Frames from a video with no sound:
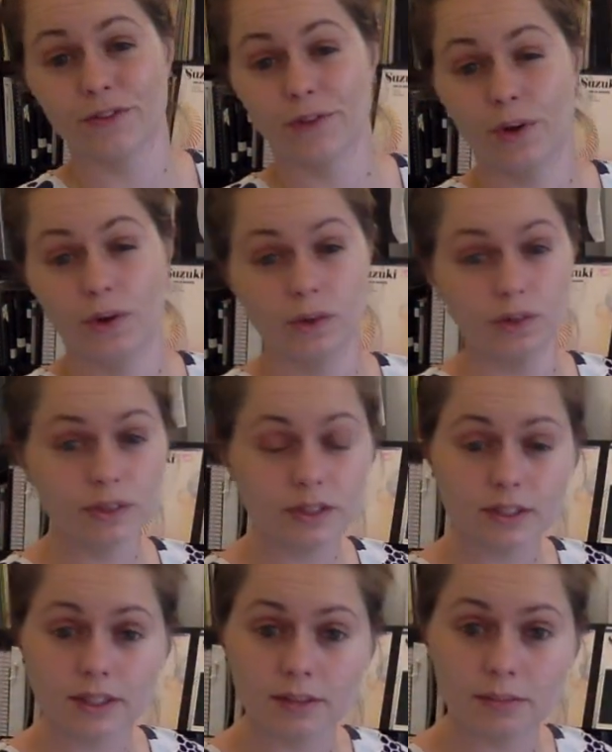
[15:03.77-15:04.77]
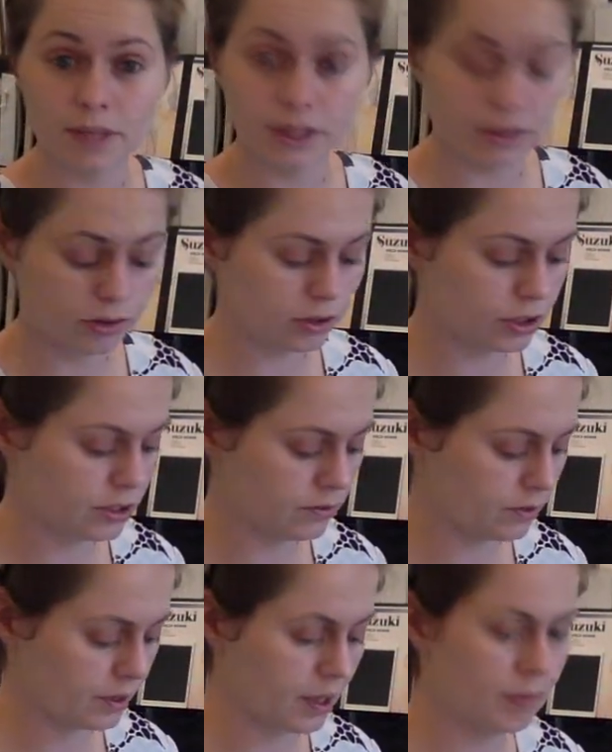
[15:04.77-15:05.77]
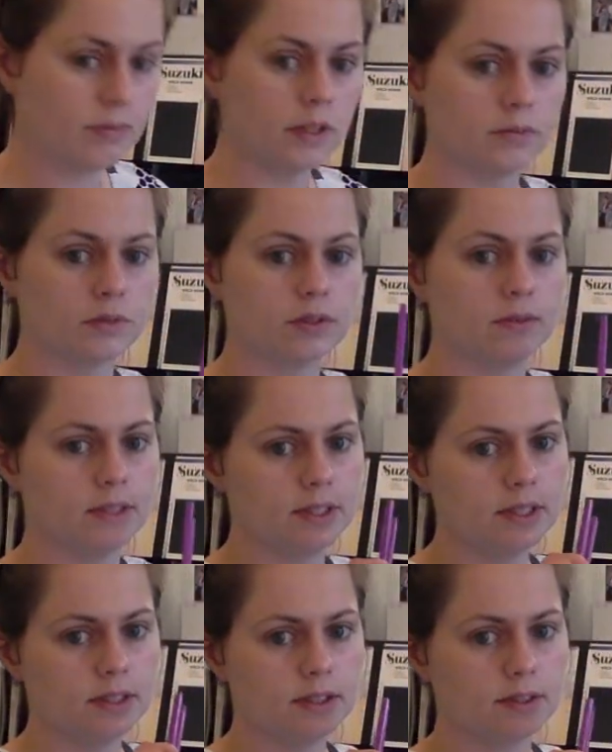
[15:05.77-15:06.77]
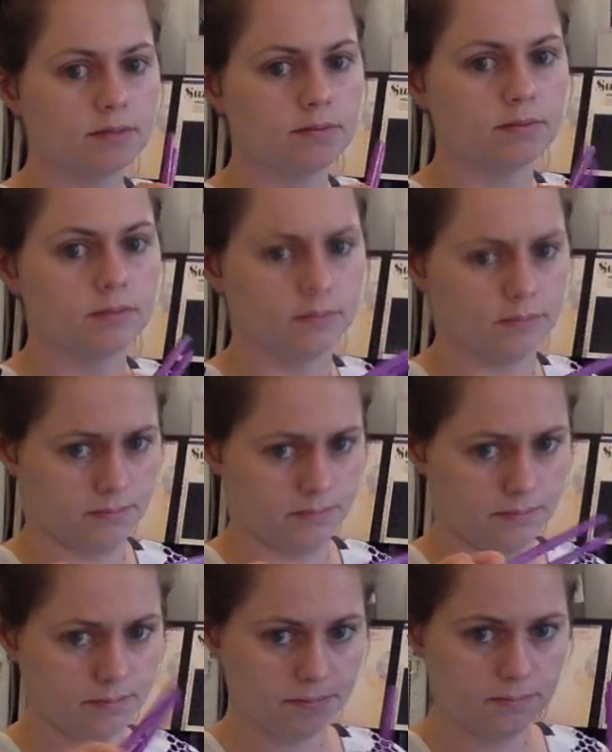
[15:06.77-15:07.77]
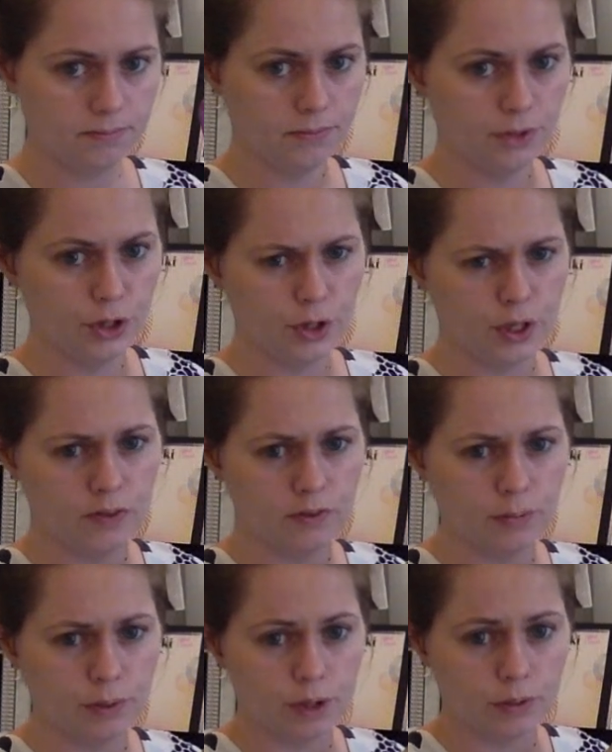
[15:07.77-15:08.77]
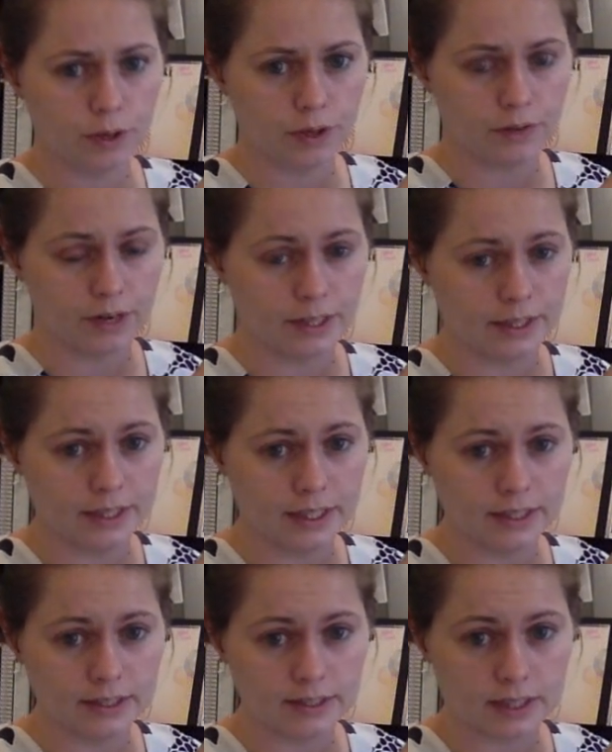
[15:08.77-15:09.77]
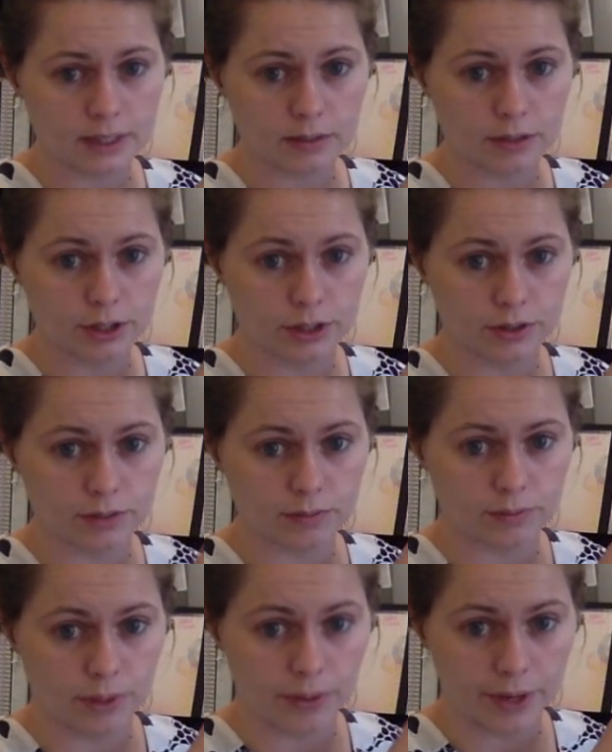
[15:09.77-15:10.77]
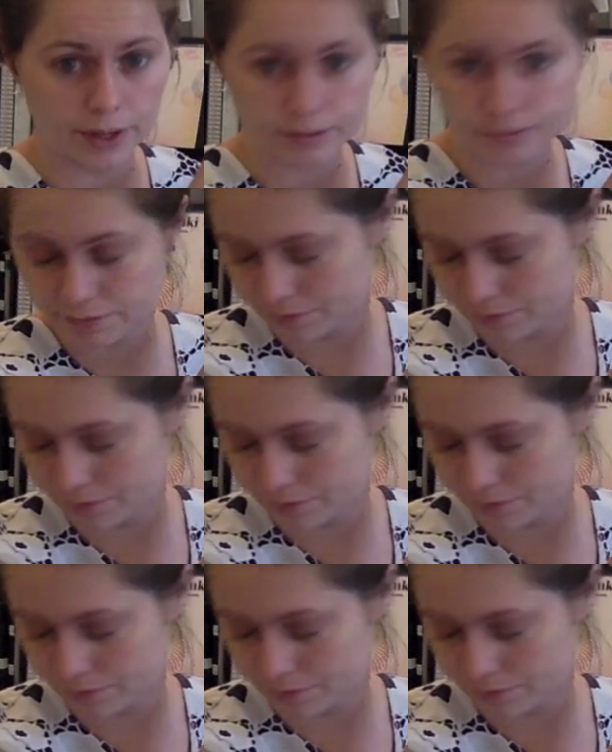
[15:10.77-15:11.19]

of those and make your own sheet for them, thumb squeezes. You could even put it where your violin is, like your bowing.